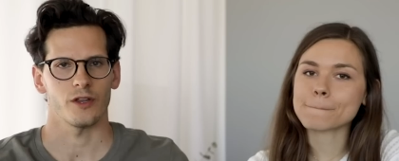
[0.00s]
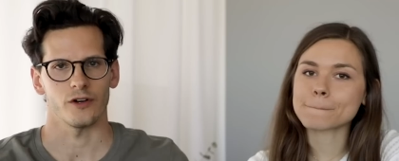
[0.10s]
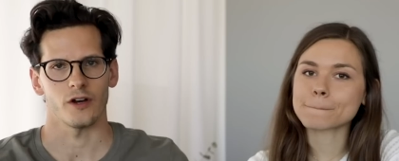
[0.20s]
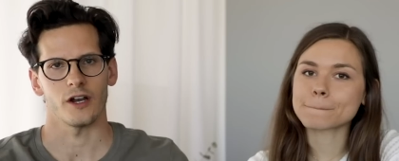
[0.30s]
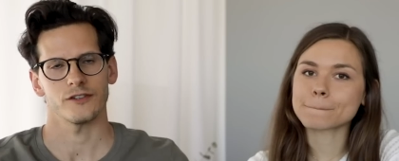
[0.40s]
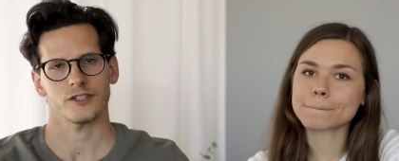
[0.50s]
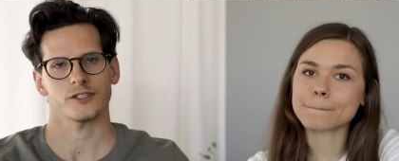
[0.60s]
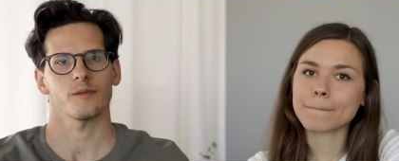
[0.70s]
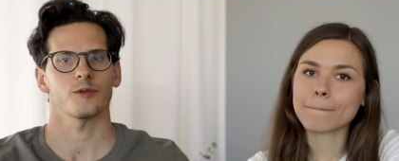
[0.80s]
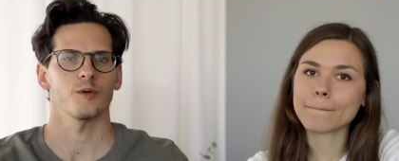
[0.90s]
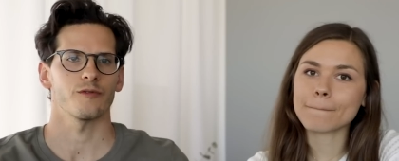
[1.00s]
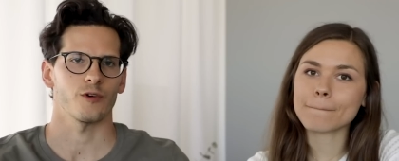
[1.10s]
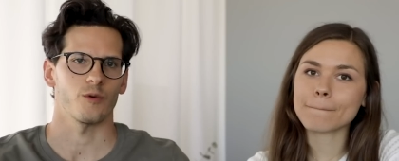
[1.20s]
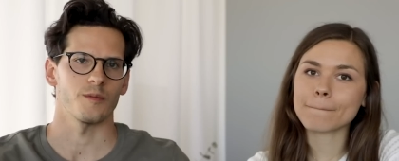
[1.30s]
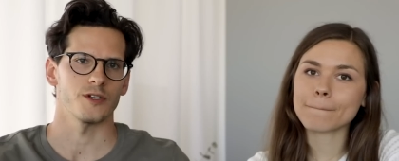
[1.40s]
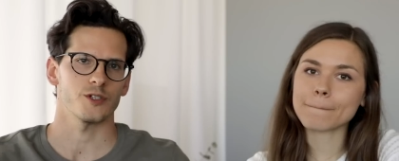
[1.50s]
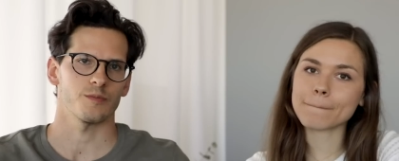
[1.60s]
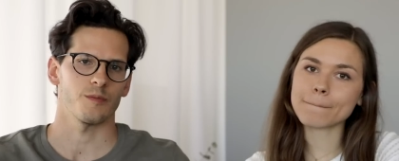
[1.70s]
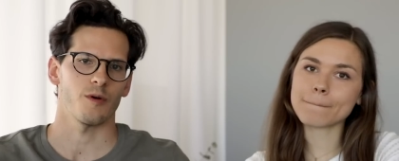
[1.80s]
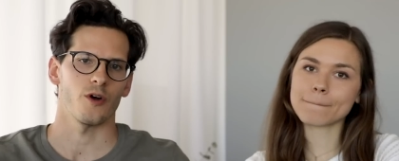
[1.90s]
Speaker 1: whether or not it's acceptable for women to
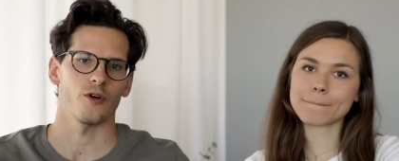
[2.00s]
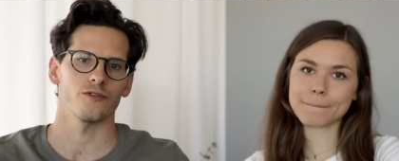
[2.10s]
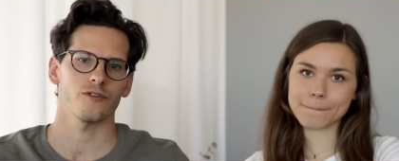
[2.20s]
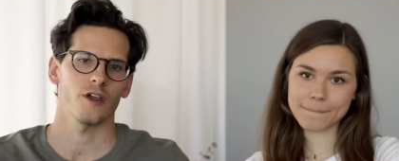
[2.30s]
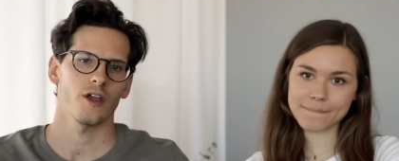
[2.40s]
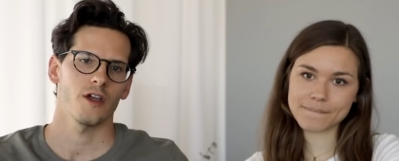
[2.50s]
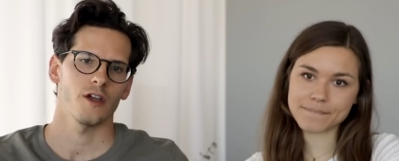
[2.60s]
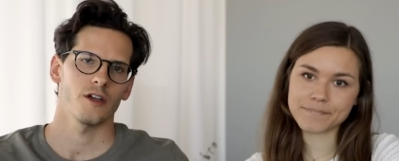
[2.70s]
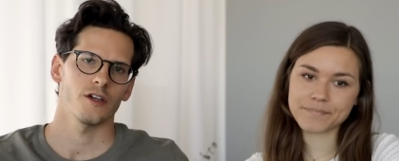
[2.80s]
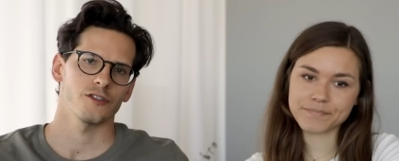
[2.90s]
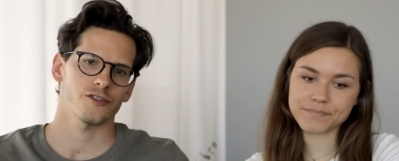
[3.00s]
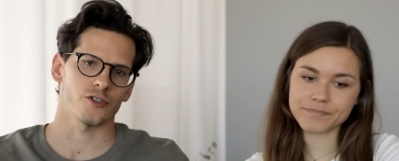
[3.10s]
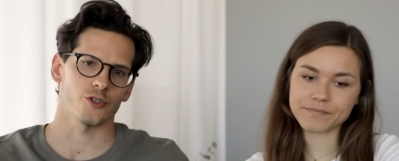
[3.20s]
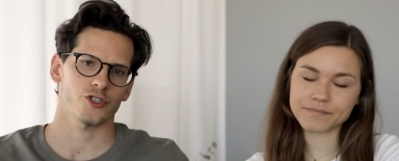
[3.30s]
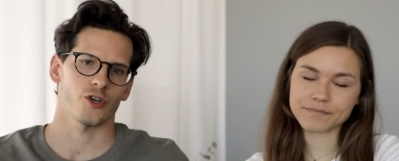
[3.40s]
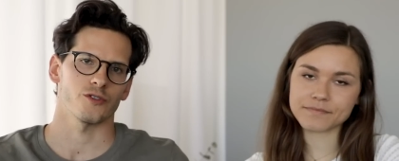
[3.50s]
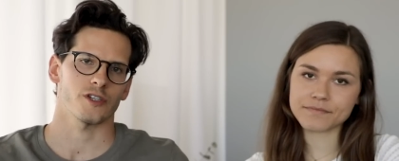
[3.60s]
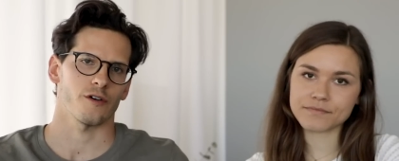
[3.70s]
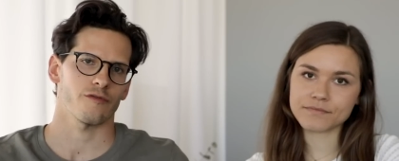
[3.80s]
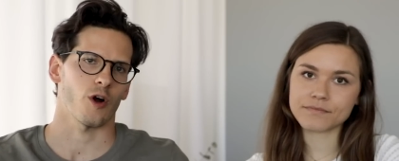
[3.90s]
propose still
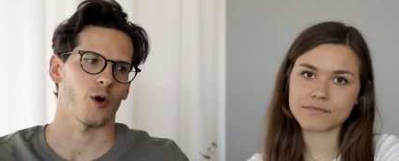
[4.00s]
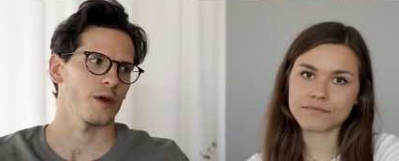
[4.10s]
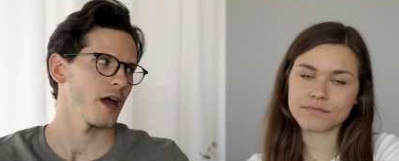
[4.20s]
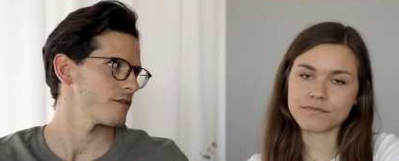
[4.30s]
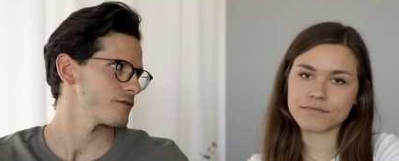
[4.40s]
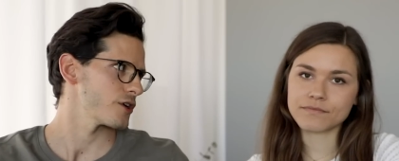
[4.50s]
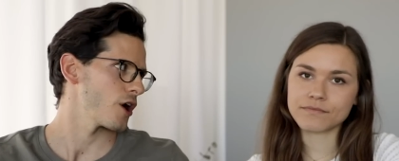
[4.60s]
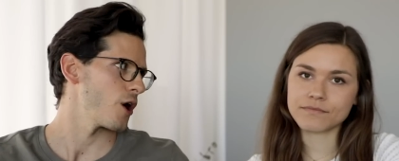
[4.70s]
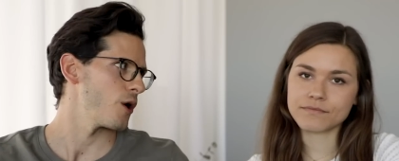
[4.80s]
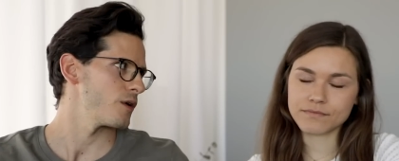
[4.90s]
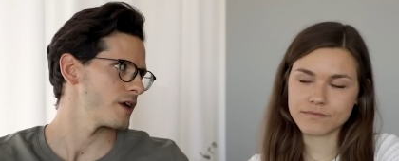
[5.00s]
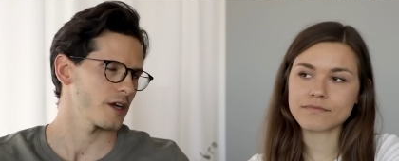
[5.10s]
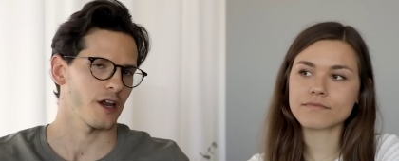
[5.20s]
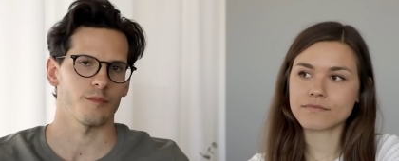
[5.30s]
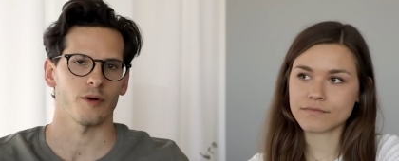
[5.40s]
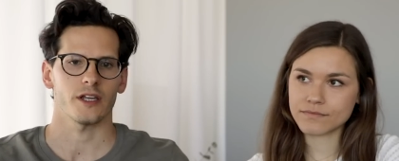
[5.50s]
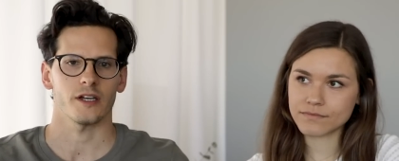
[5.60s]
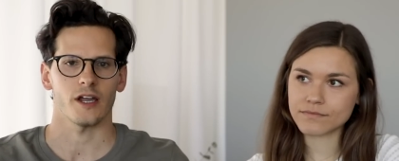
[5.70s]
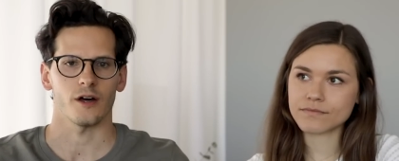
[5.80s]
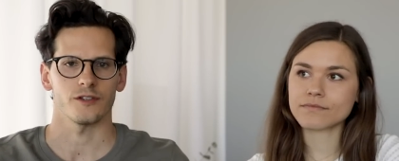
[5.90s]
shows how far we have to go in kind of
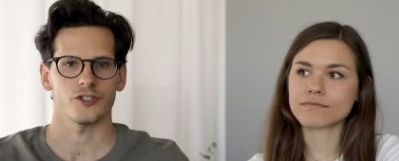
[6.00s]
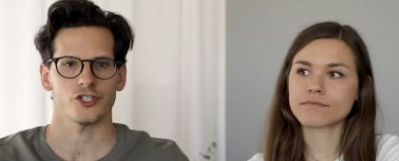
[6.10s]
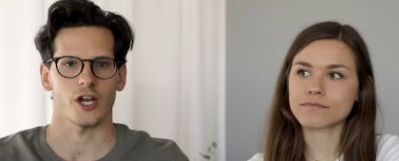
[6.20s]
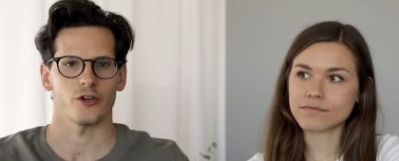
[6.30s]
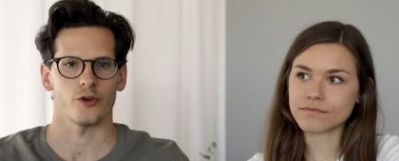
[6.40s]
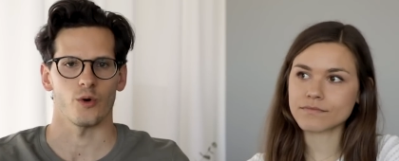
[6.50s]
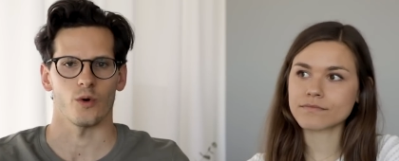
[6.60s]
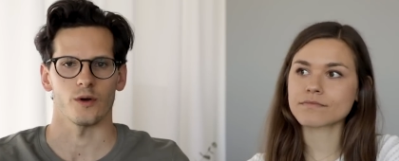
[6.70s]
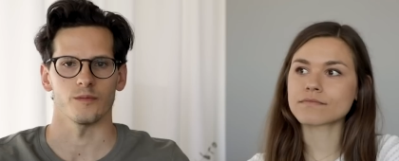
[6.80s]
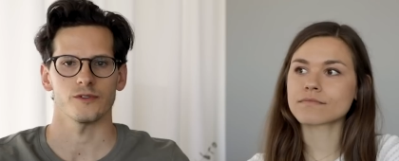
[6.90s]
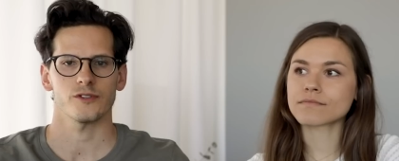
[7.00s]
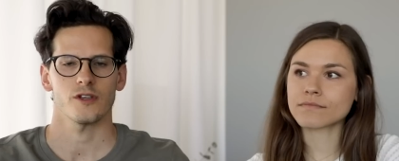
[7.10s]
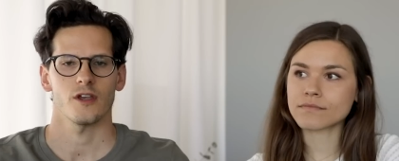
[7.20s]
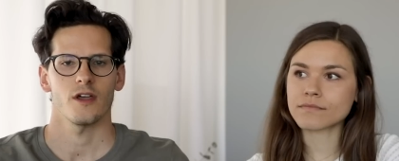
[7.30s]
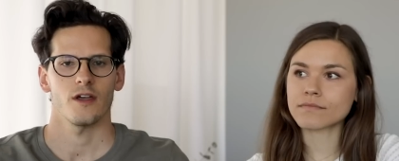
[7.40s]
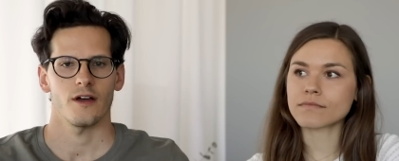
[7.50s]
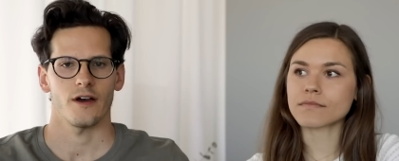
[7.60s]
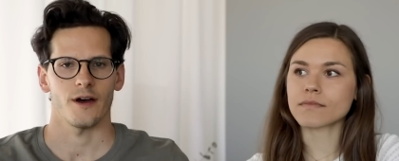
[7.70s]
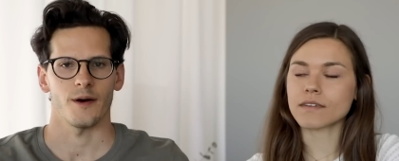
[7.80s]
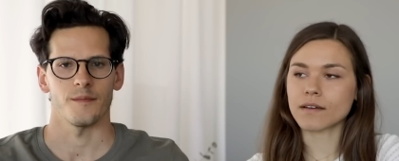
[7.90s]
breaking down these gender norms.
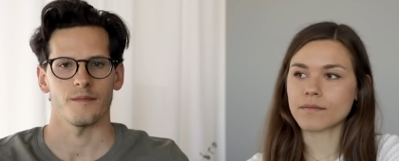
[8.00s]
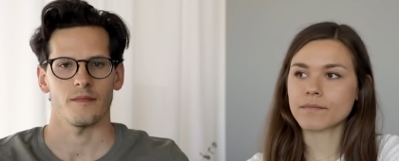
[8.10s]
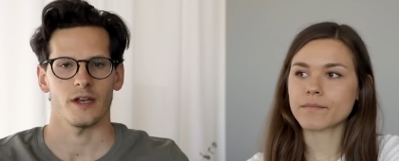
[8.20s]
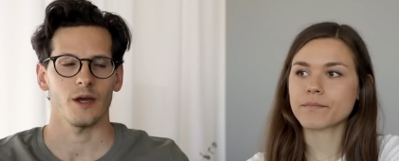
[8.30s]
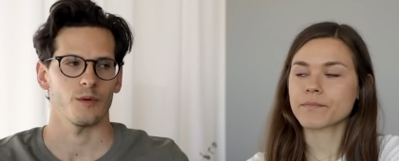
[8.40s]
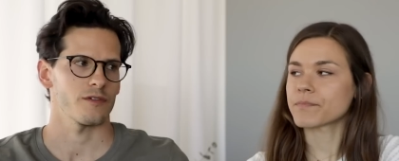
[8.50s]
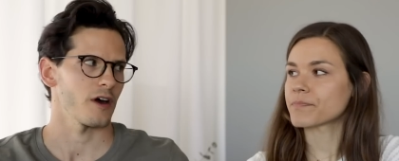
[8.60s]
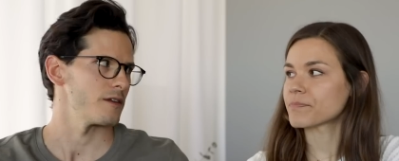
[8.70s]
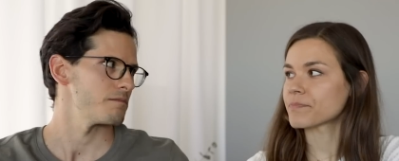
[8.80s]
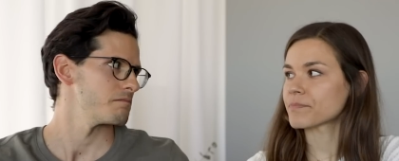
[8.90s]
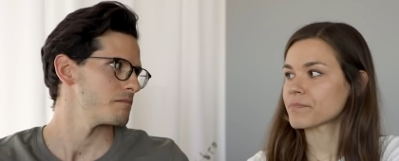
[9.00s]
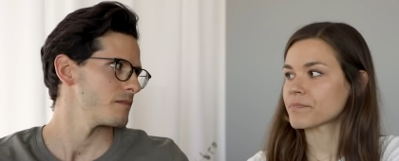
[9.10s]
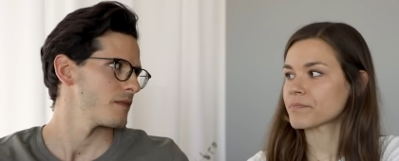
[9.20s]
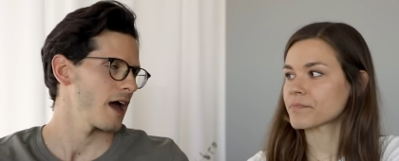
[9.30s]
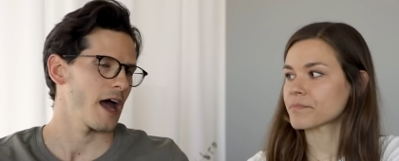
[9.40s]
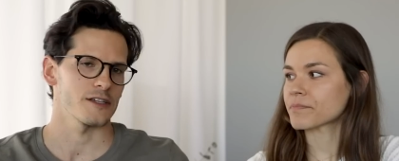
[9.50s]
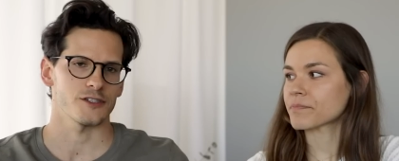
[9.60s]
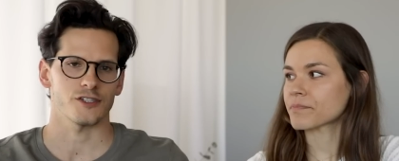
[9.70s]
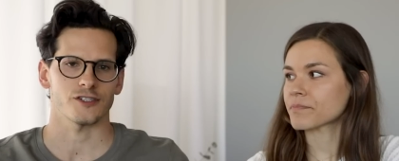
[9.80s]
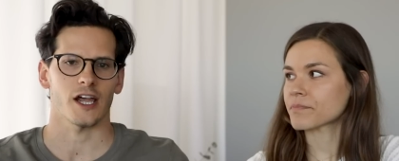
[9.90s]
Um, and yeah, we've got
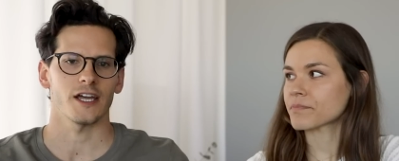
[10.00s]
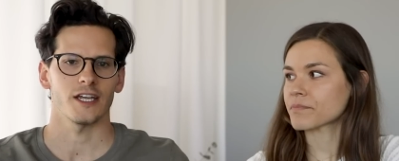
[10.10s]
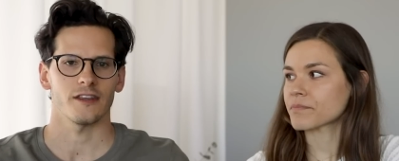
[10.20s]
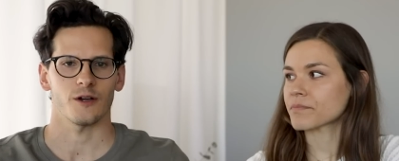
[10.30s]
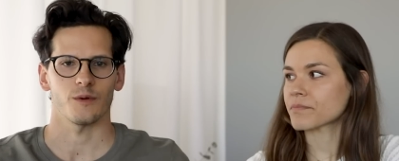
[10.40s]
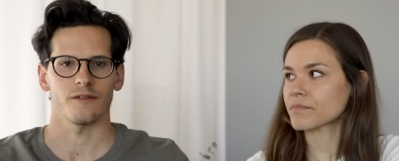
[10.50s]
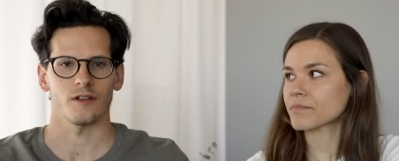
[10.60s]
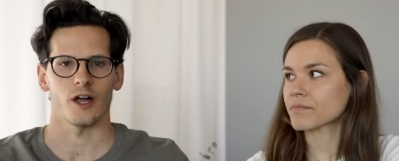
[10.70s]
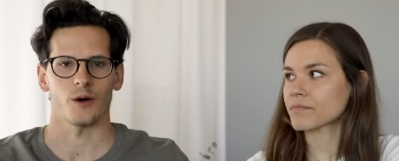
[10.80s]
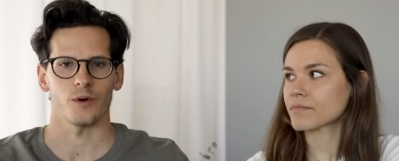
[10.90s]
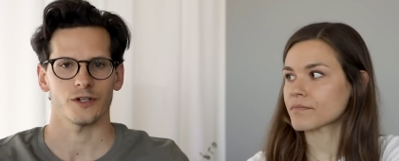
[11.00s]
as a society, I think we have a lot of